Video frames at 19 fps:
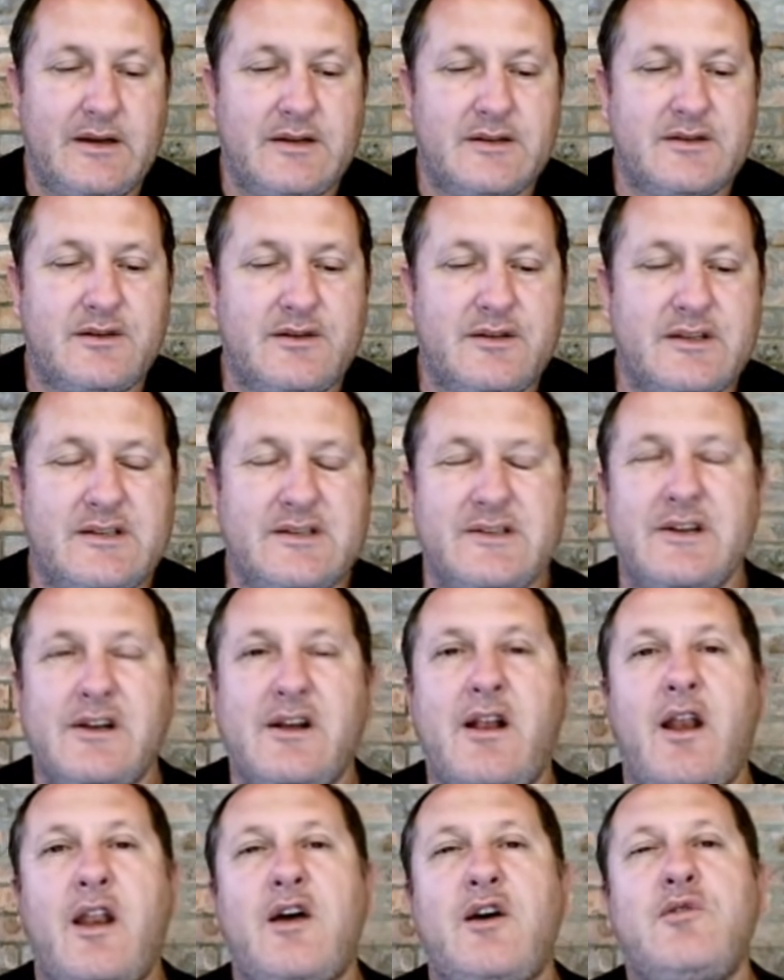So this is a
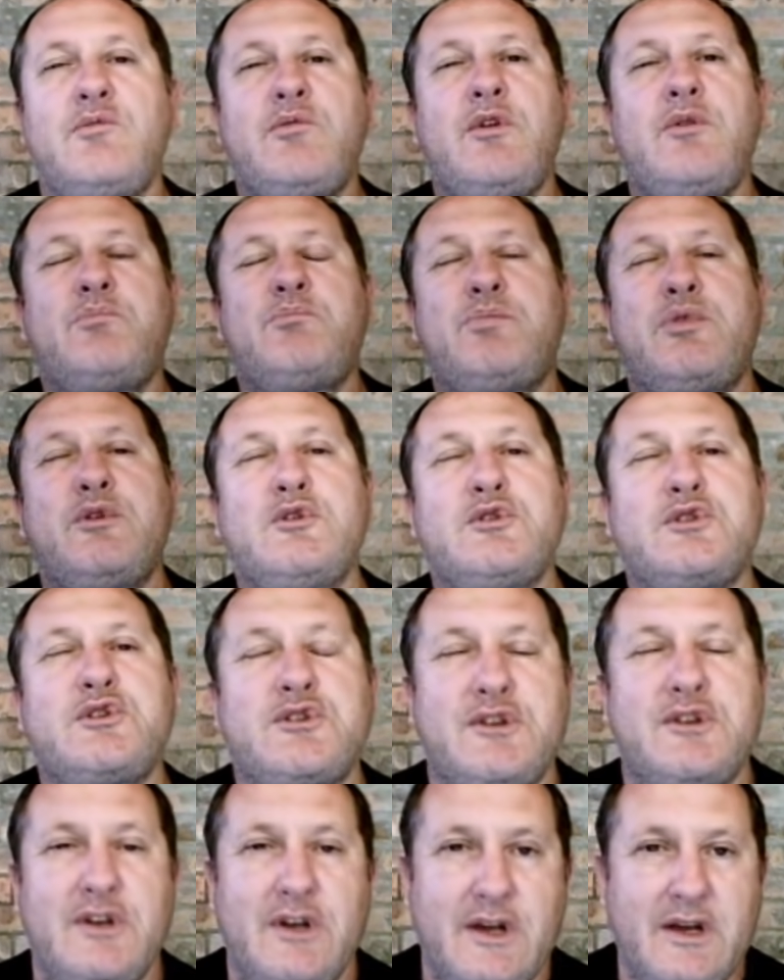global
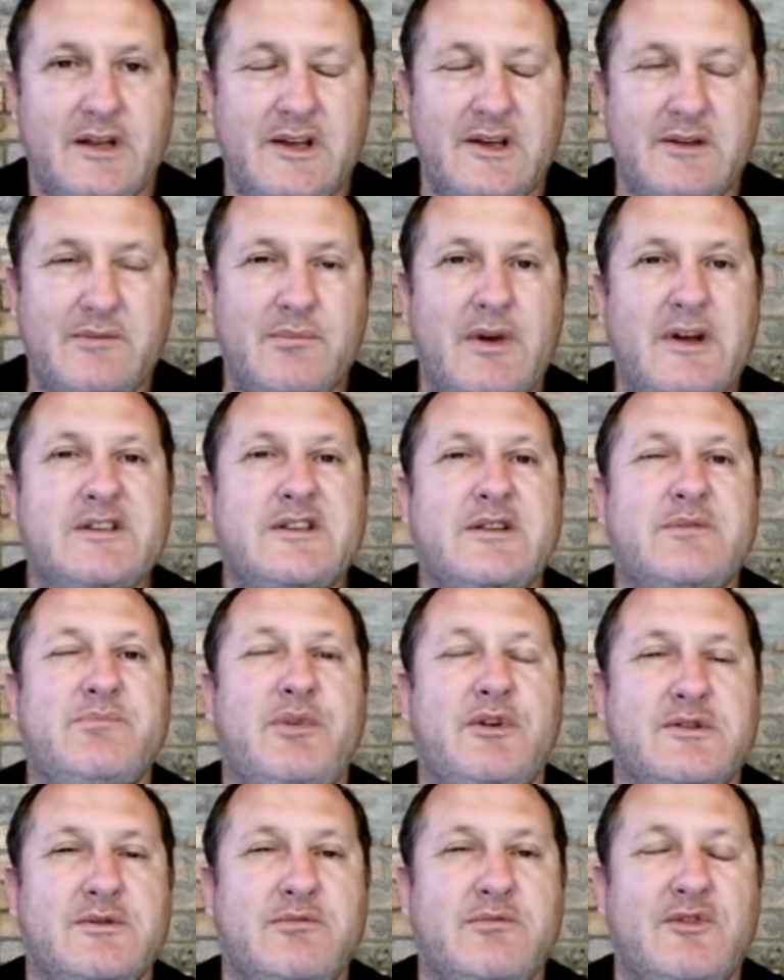push that makes it
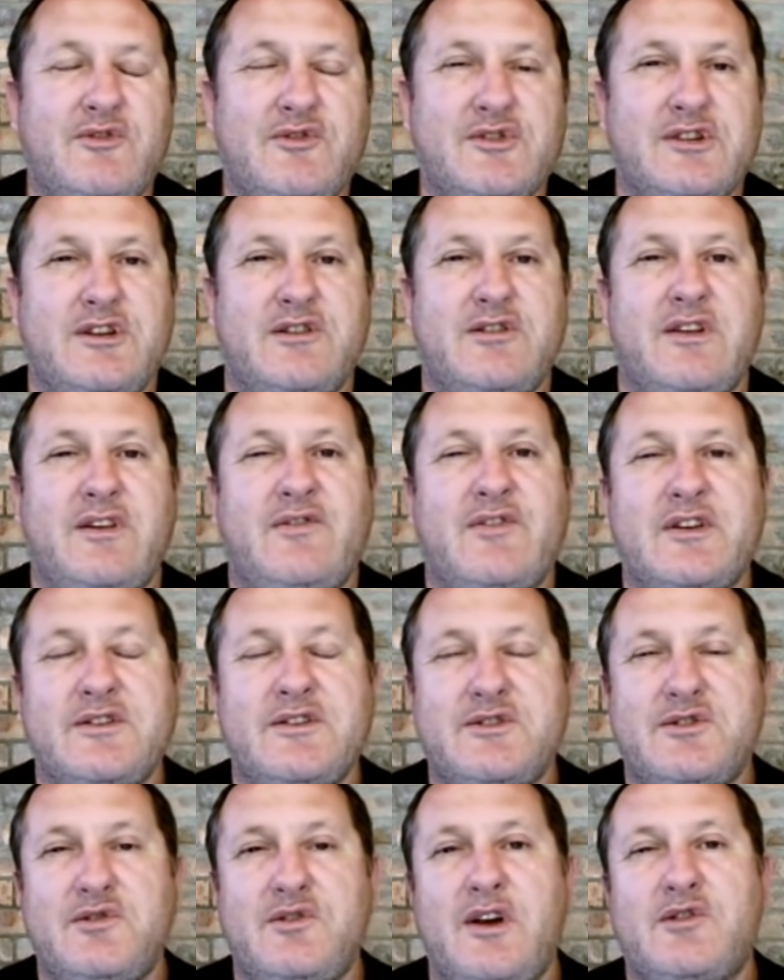possible for South
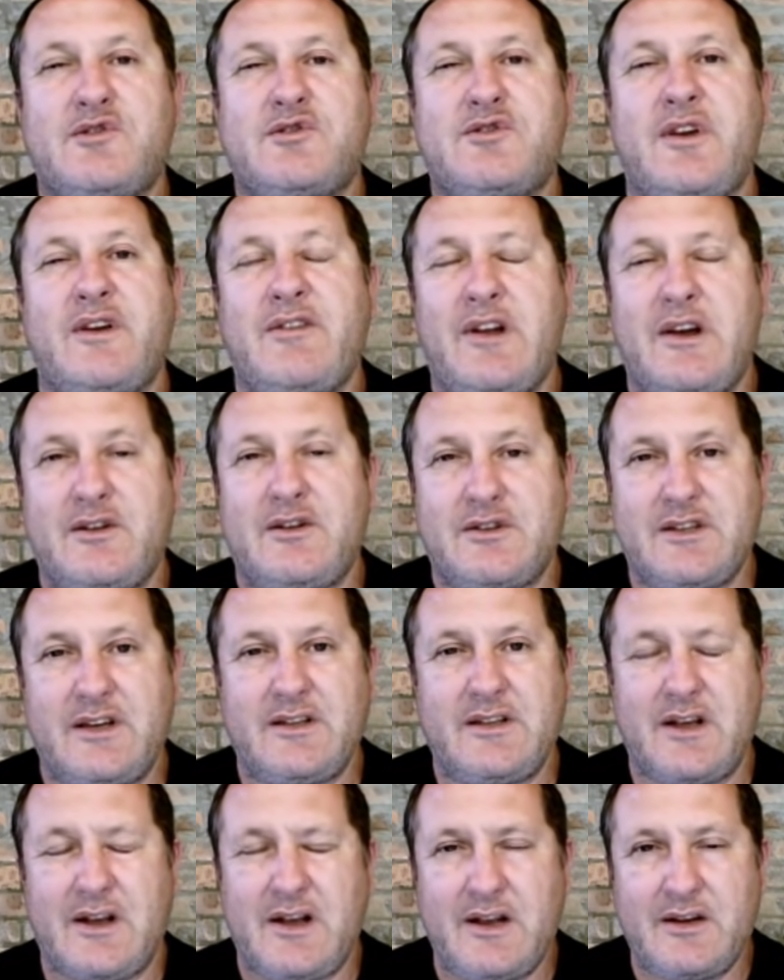Africans to now travel
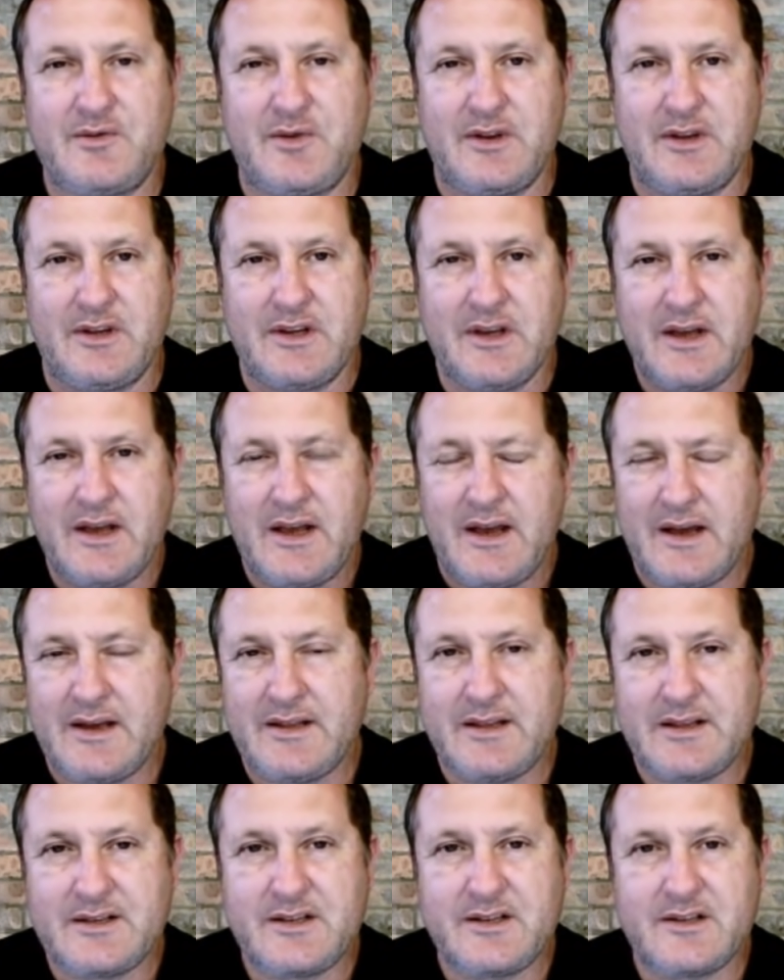outside the country.
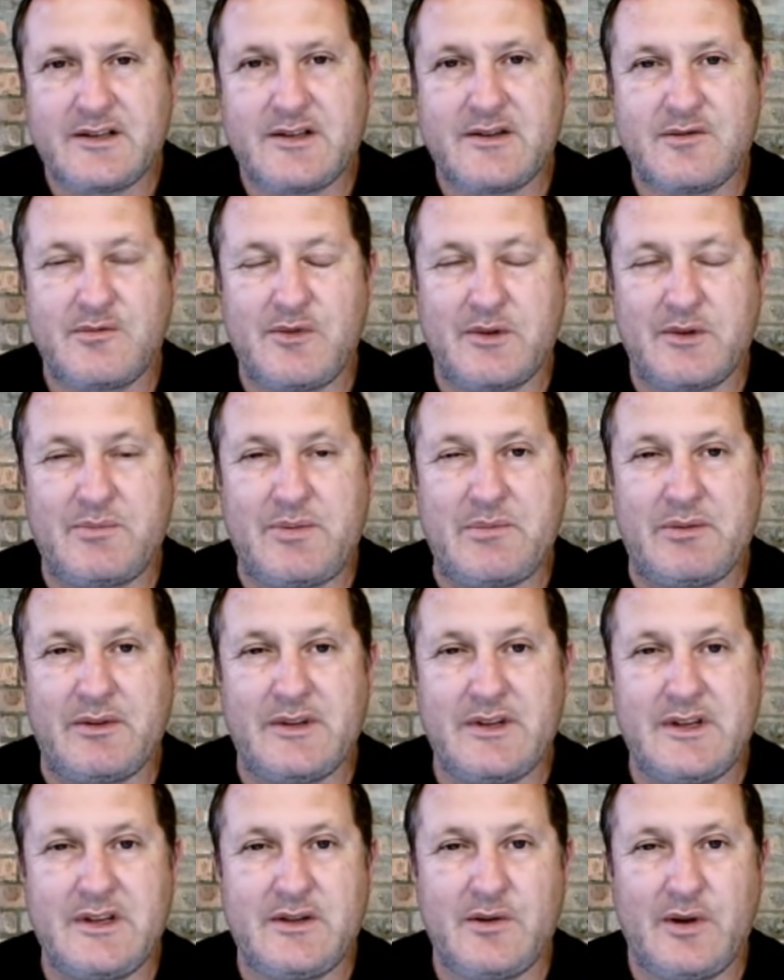And this is what people
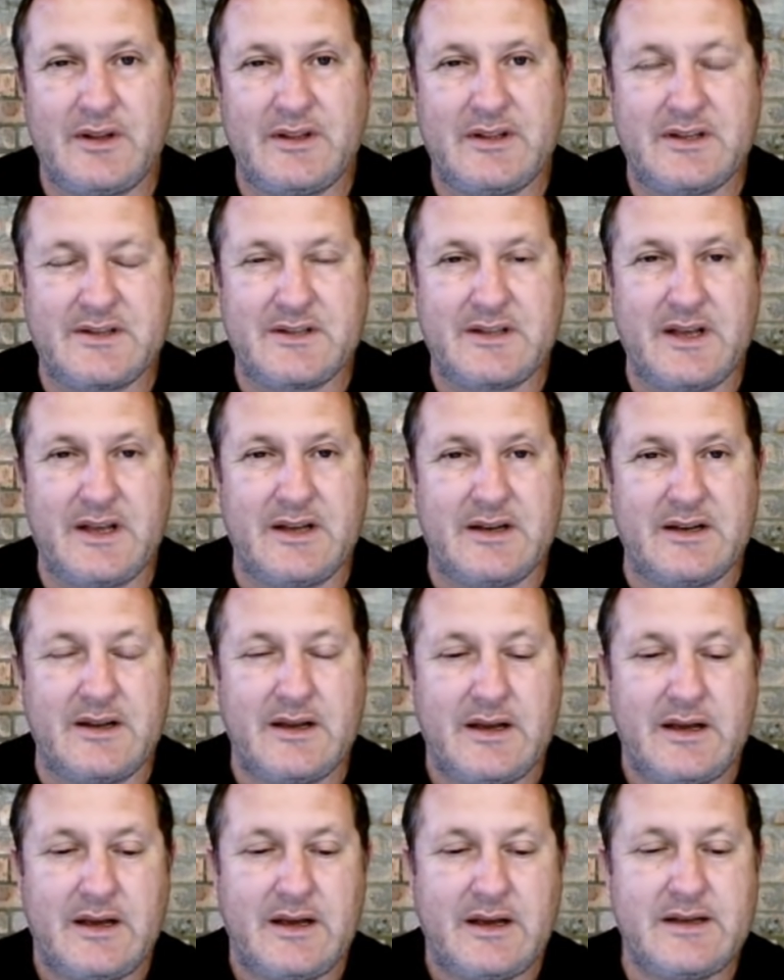need to understand,
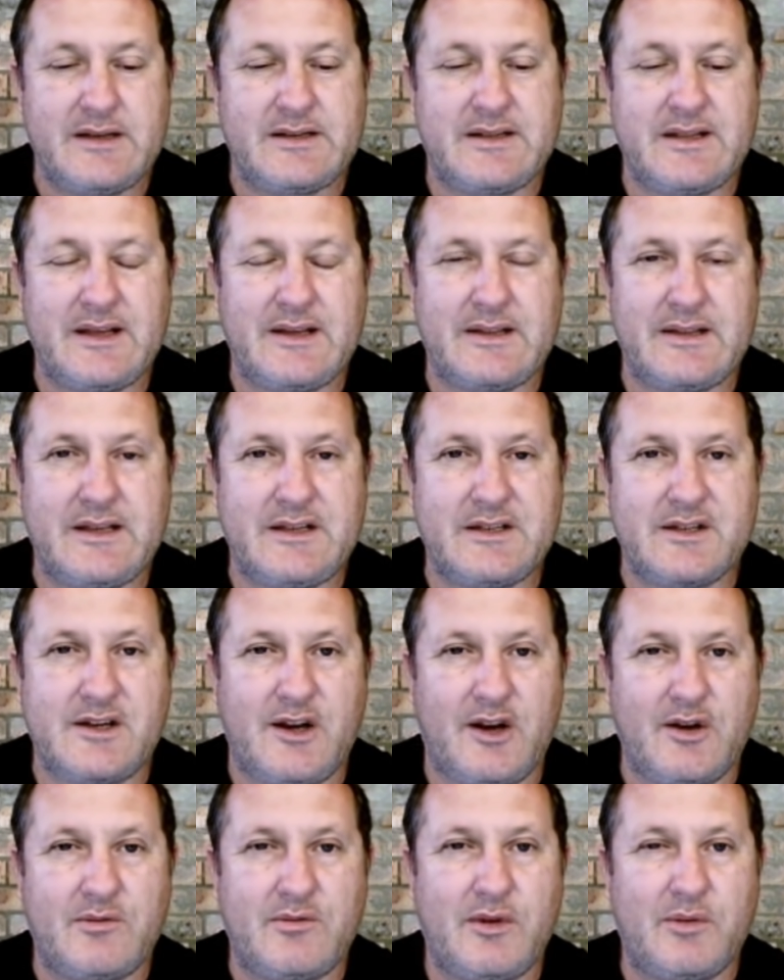is that there's
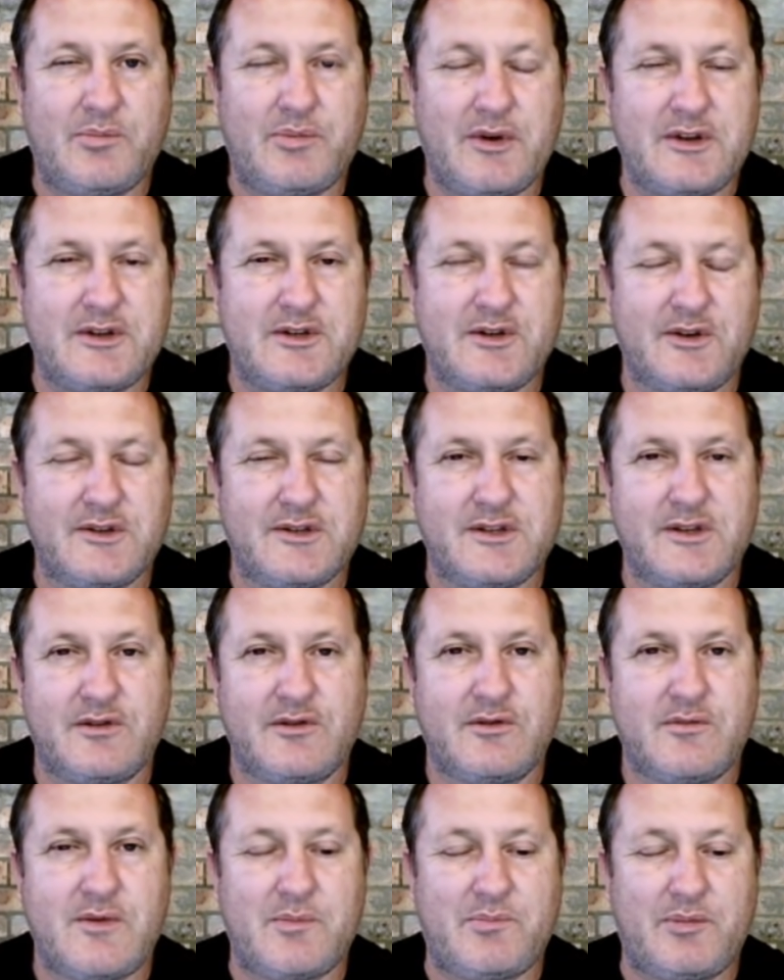global pressure on
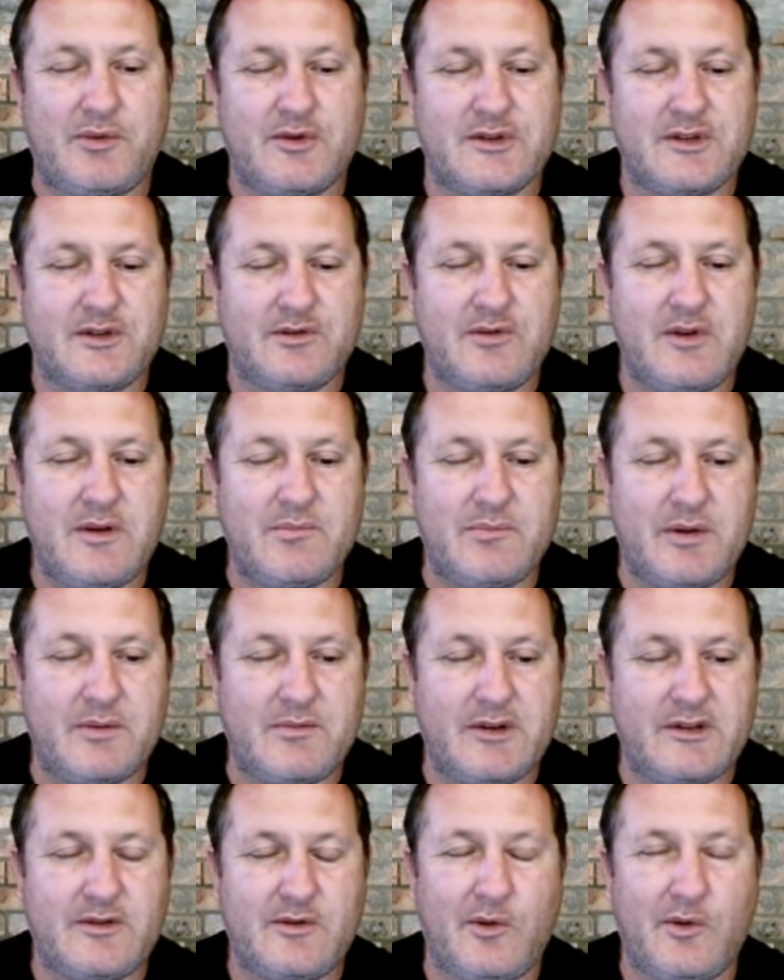Cyril Ramaphosa to
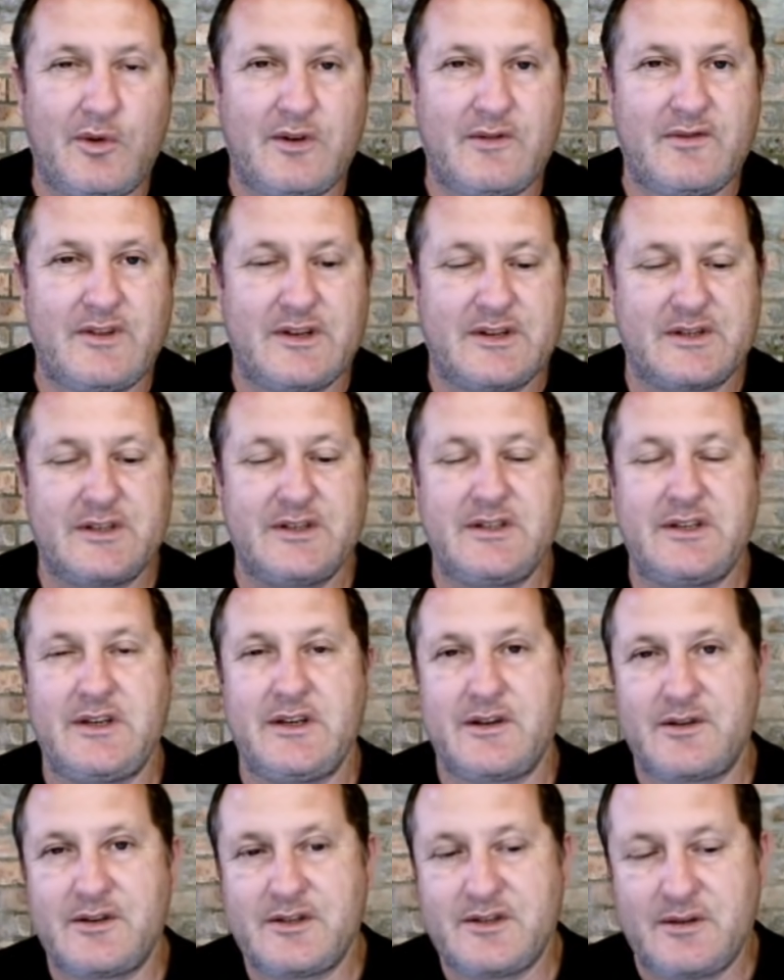implement all of this, and
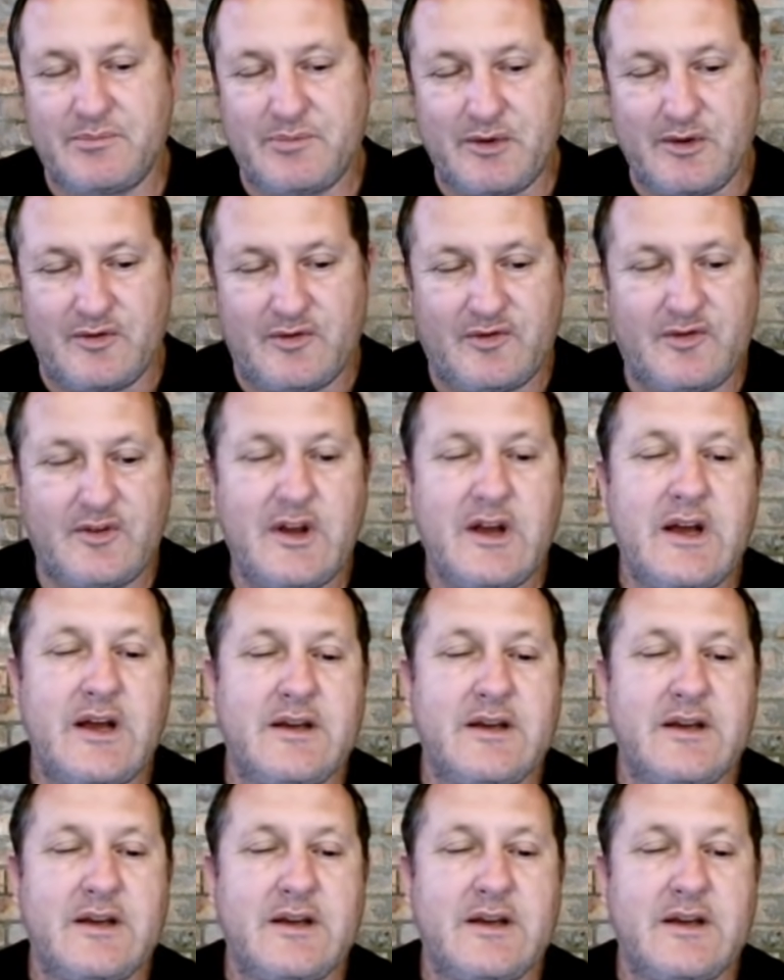here is the proof.